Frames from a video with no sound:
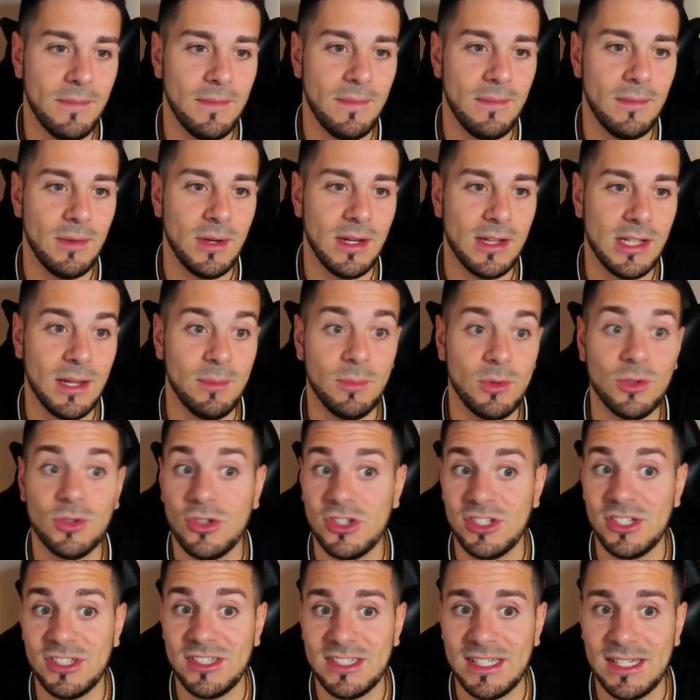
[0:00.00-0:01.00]
For example,
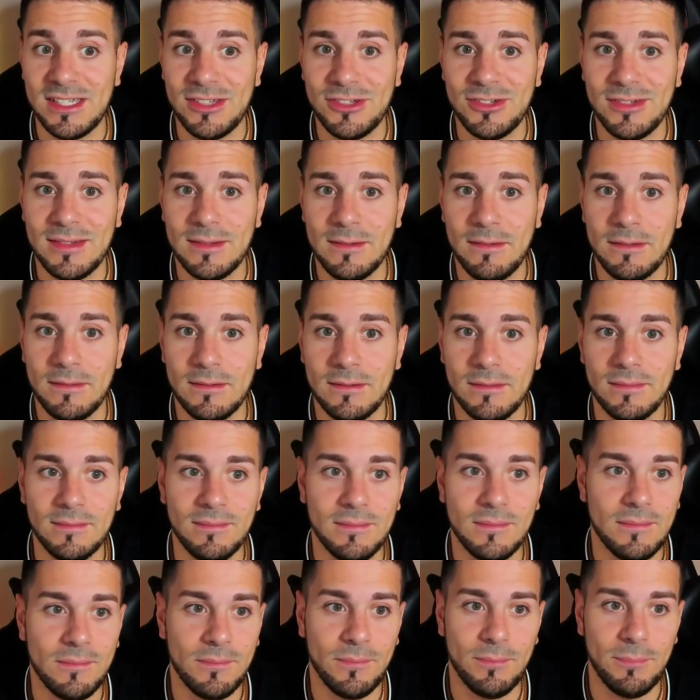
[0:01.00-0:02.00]
g6,
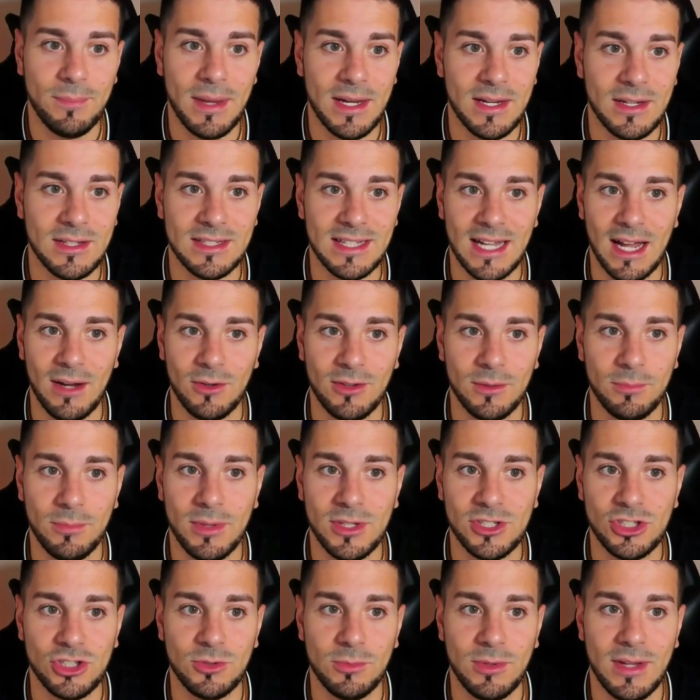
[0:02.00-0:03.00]
because now the
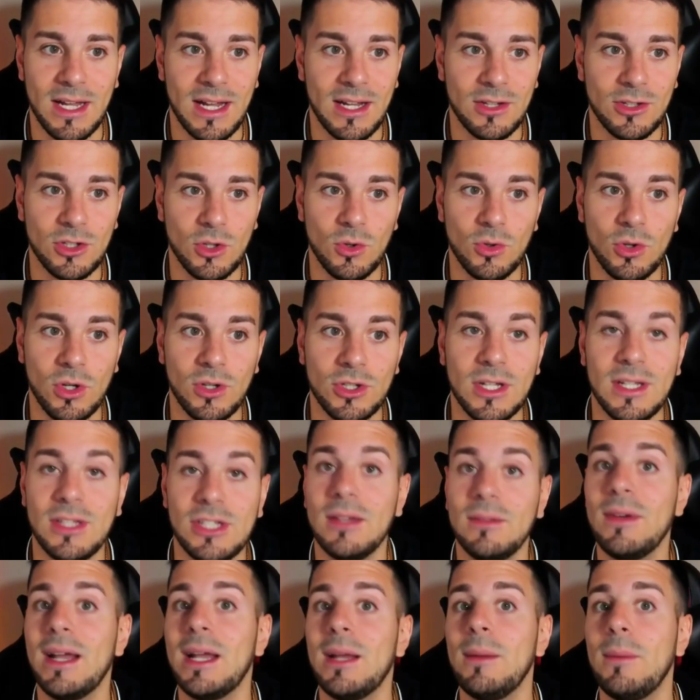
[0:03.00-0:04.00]
bishop can no longer
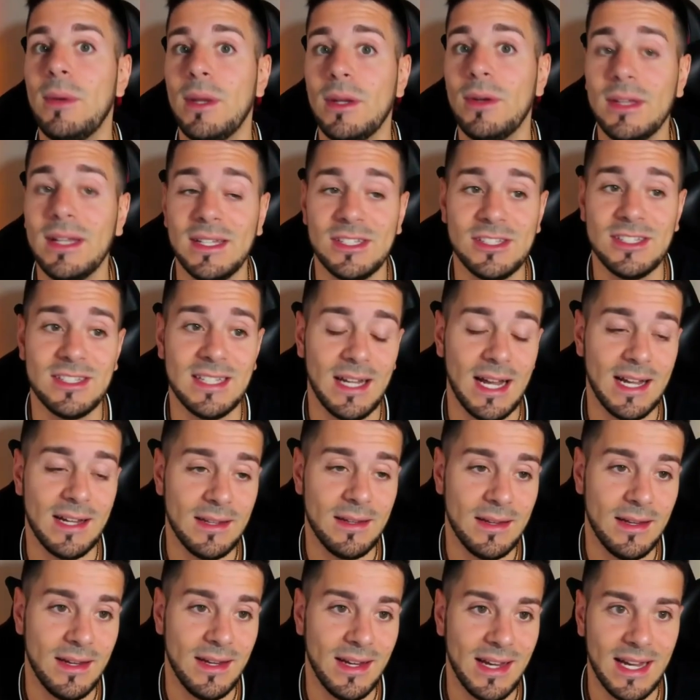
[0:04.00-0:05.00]
develop on this side,
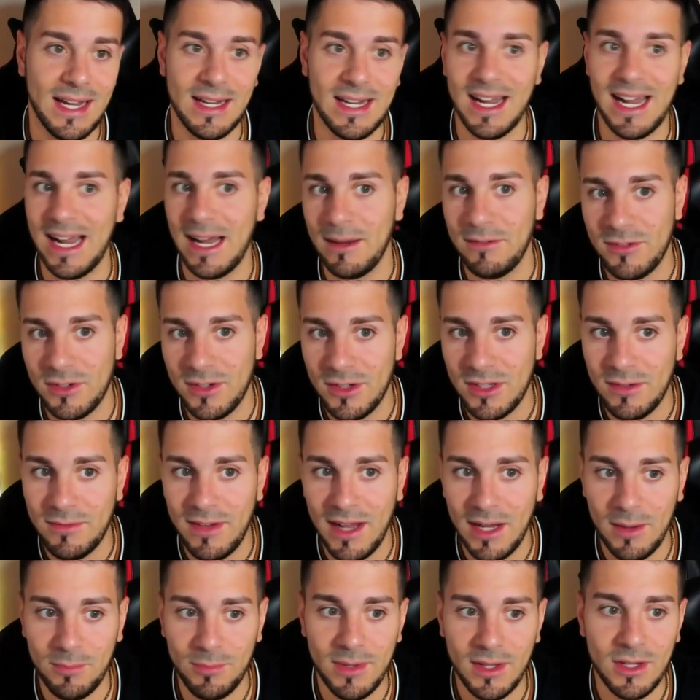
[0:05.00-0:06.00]
and I have to
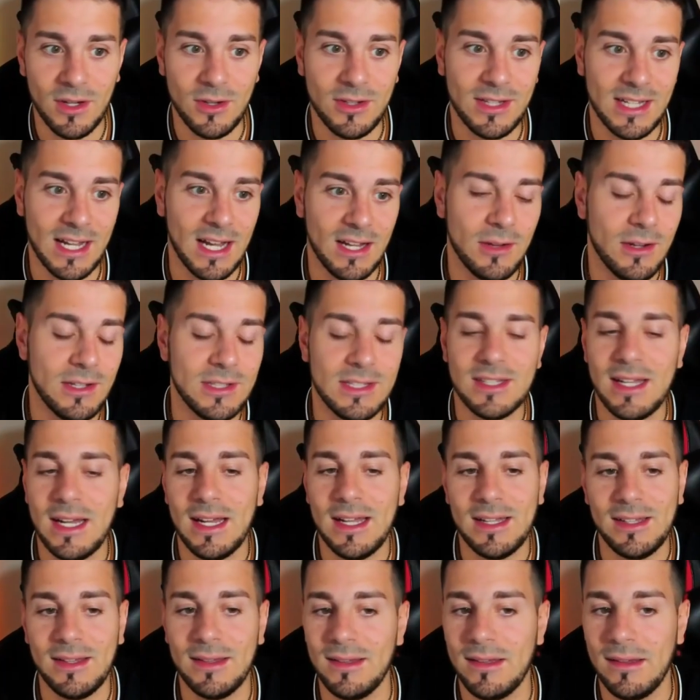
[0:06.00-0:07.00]
develop it on the other
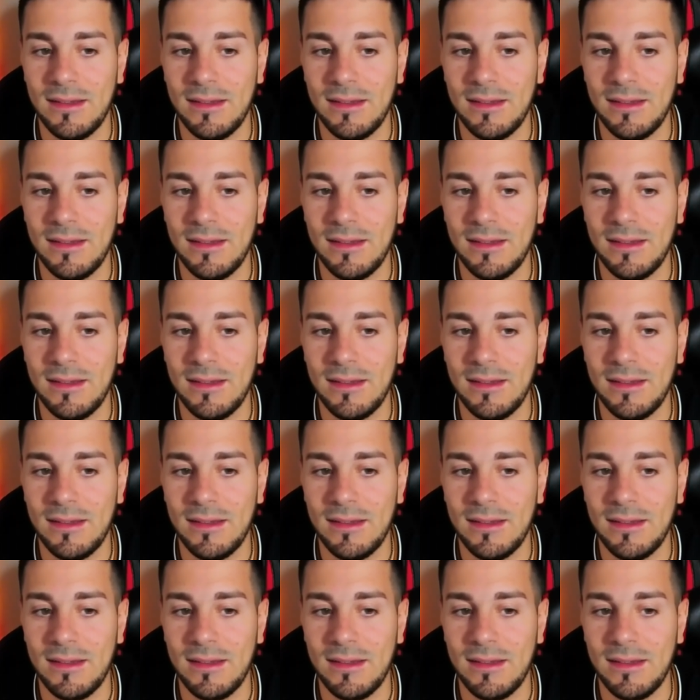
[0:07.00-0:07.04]
side.